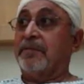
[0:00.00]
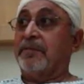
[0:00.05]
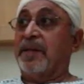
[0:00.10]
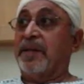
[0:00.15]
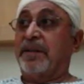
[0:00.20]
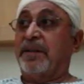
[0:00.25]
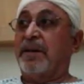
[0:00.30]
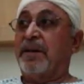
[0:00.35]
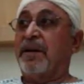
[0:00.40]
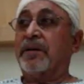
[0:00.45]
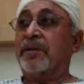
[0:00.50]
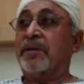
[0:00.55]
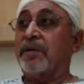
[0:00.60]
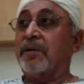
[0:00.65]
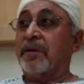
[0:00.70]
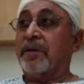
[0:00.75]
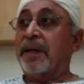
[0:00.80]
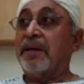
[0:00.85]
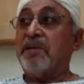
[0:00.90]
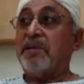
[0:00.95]
My doctor
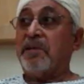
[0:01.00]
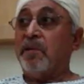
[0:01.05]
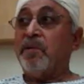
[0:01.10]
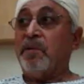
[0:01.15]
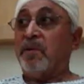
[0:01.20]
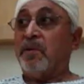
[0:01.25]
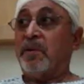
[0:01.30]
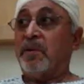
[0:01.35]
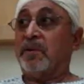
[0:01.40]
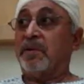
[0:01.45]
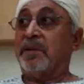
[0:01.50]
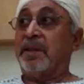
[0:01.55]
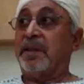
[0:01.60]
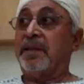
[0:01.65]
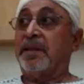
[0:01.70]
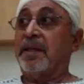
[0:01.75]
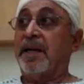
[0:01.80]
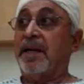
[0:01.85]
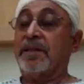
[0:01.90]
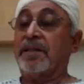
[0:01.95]
and you know
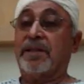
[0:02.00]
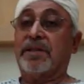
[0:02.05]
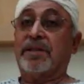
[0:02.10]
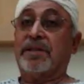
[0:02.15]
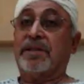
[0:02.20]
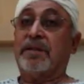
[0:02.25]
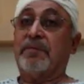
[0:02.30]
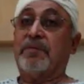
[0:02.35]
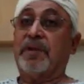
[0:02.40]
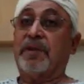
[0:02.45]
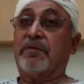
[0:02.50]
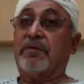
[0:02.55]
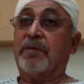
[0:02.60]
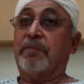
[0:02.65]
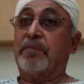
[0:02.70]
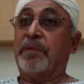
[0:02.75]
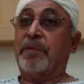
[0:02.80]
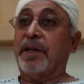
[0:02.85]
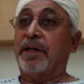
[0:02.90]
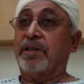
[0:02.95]
the relationship between
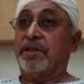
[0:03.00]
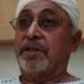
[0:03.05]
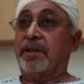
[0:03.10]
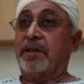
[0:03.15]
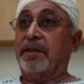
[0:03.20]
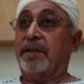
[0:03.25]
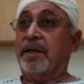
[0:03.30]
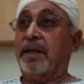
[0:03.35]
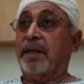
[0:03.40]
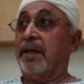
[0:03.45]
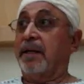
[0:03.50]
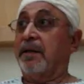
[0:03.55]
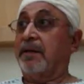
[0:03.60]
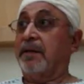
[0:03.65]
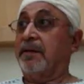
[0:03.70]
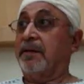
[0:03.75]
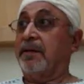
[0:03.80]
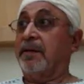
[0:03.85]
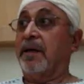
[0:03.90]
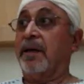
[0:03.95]
patient and
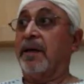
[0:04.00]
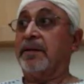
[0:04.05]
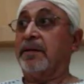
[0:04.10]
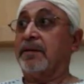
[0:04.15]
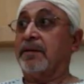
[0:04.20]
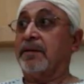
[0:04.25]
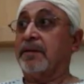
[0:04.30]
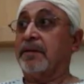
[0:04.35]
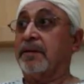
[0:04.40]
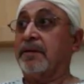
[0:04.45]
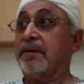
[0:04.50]
doctor